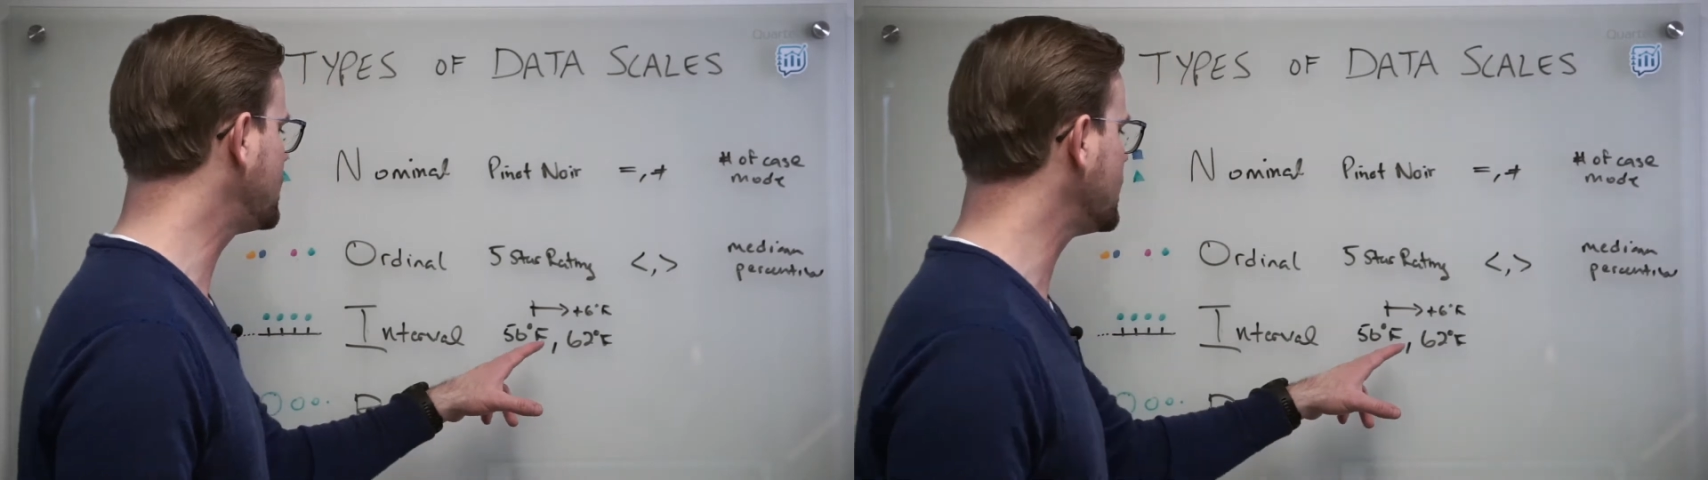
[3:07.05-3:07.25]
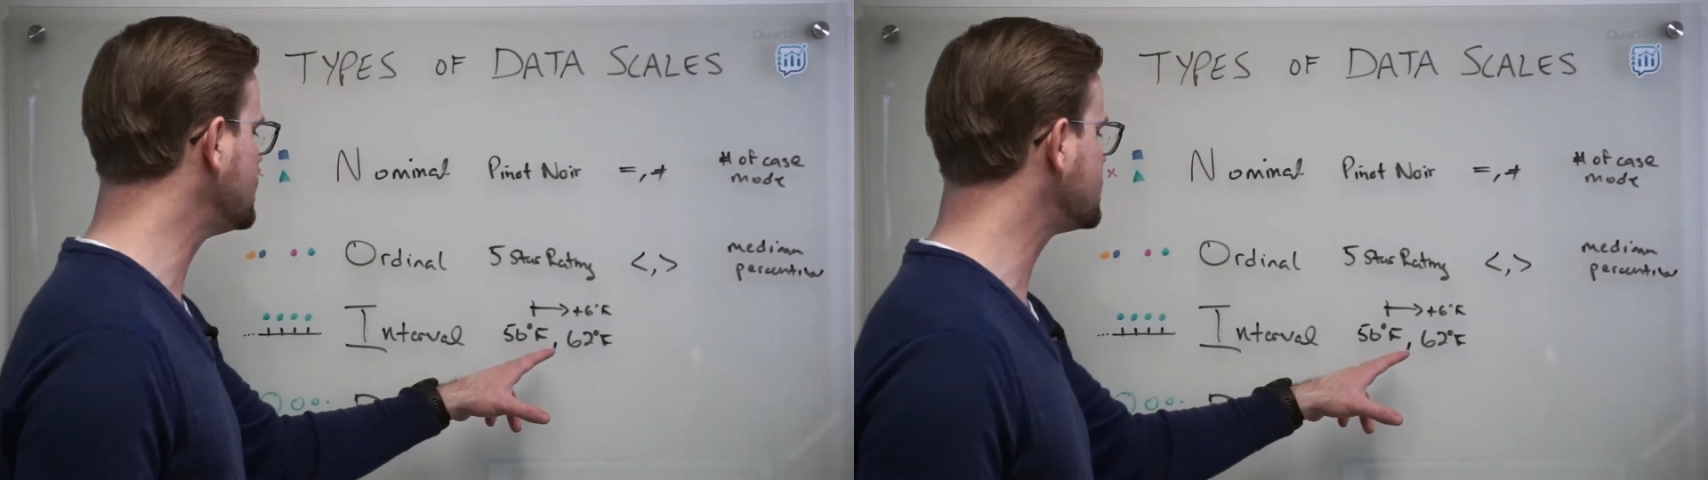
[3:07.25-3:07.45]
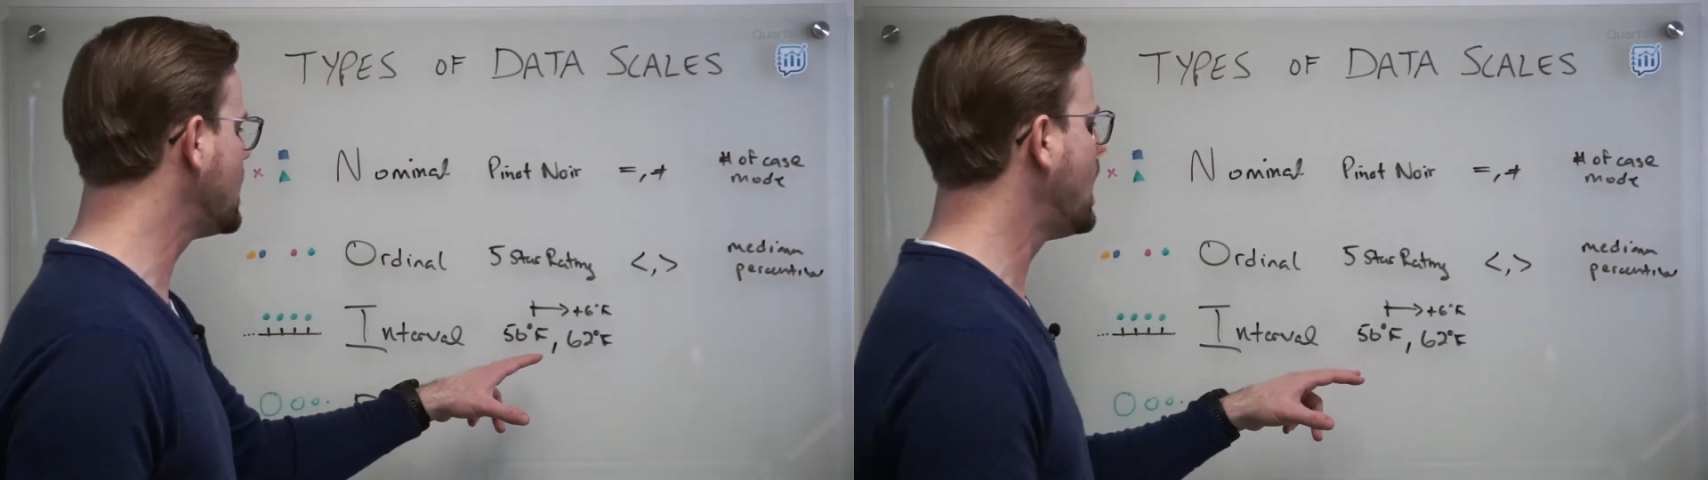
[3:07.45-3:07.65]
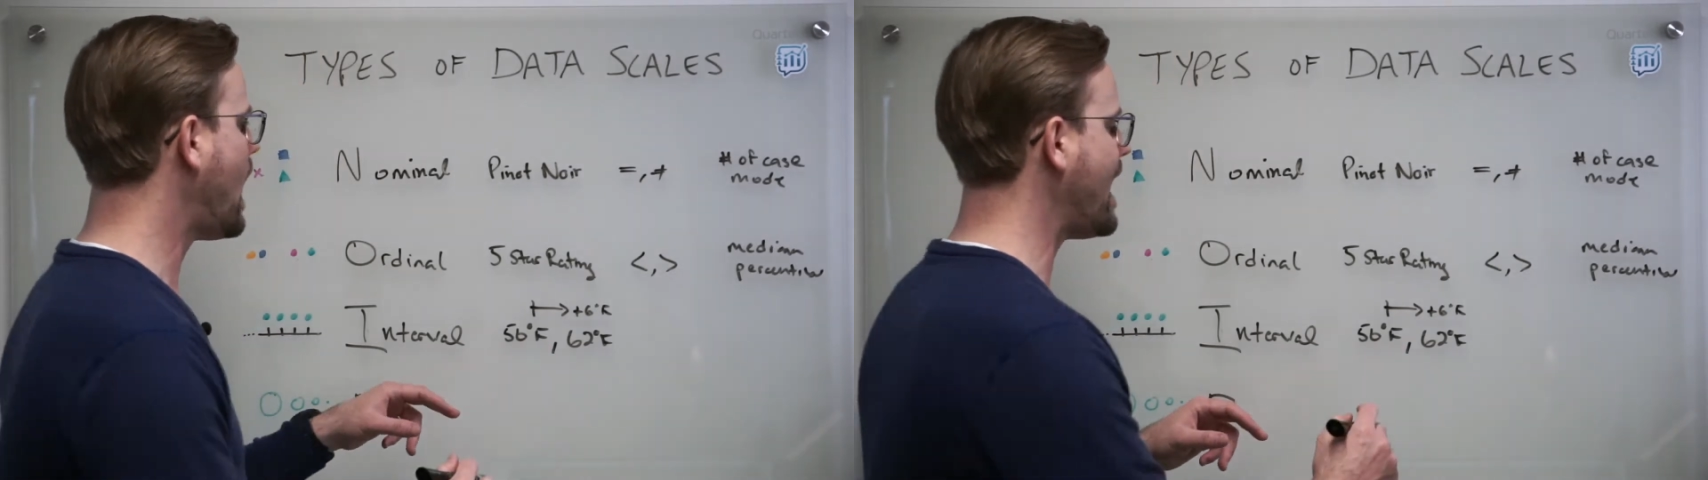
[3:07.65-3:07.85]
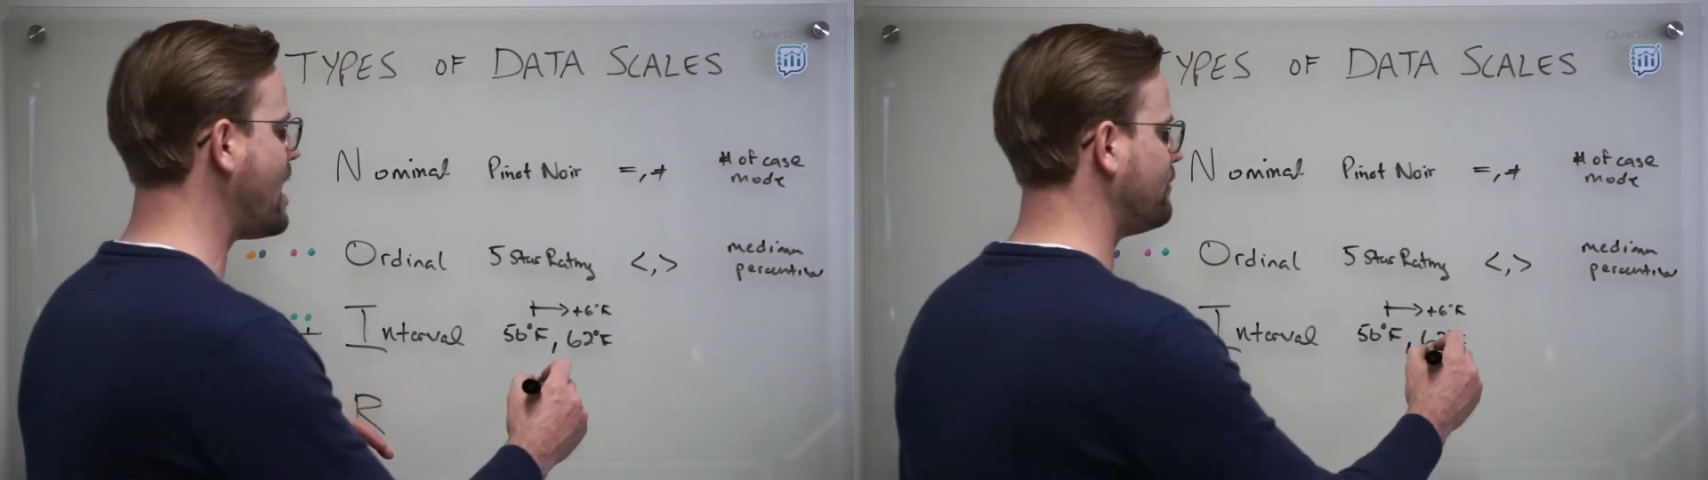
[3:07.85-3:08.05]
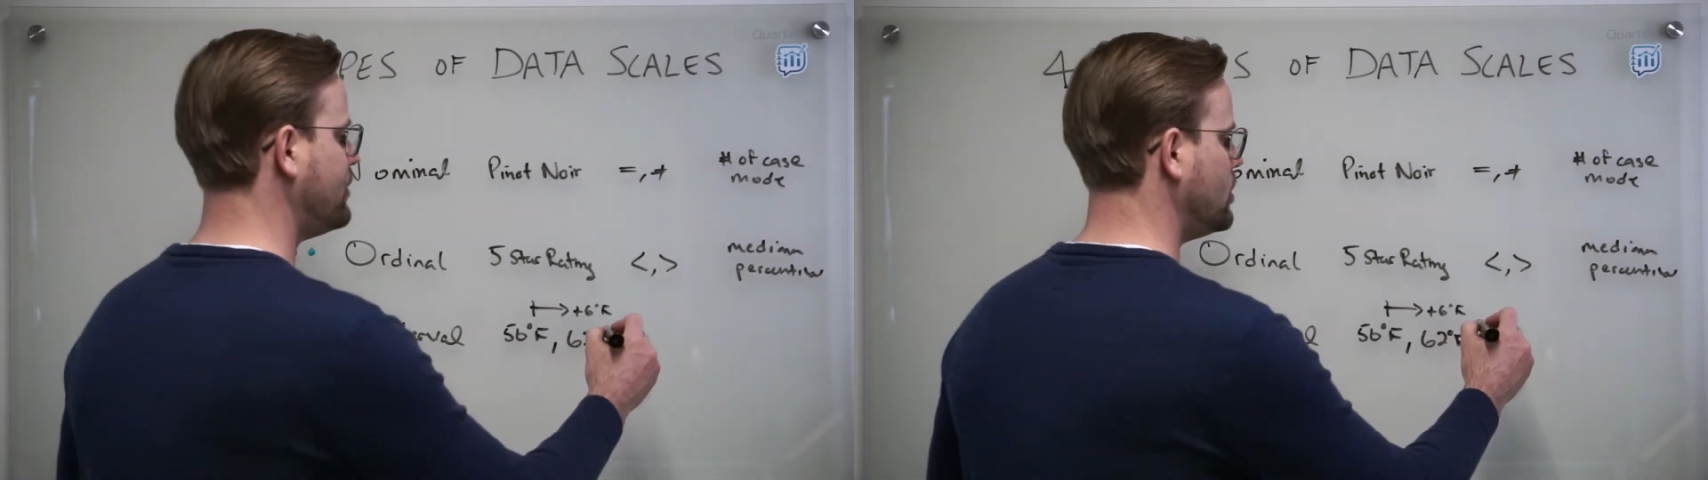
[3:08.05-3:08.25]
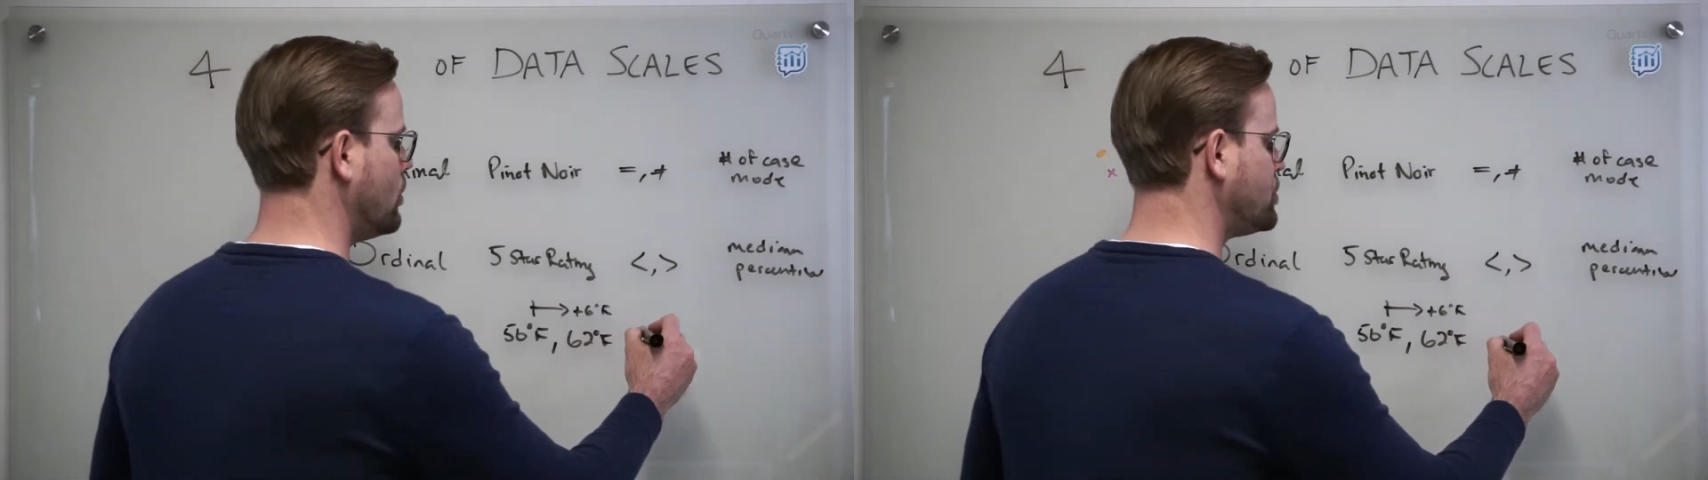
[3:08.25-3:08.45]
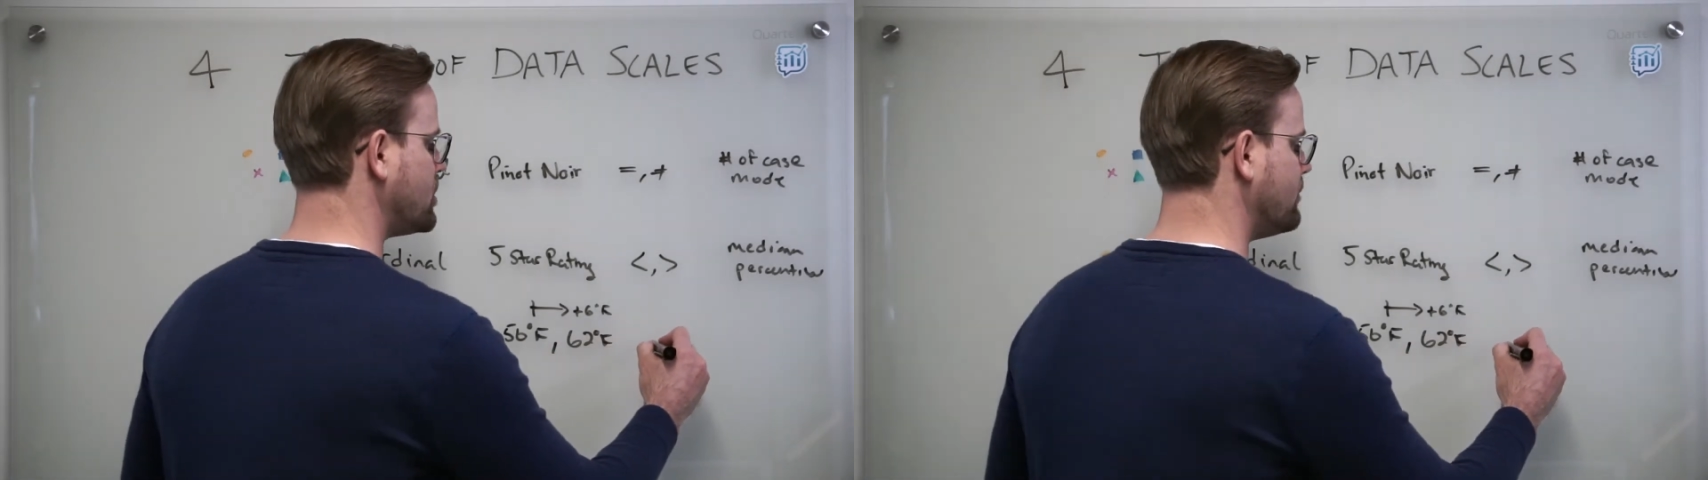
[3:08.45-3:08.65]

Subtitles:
because I have the notion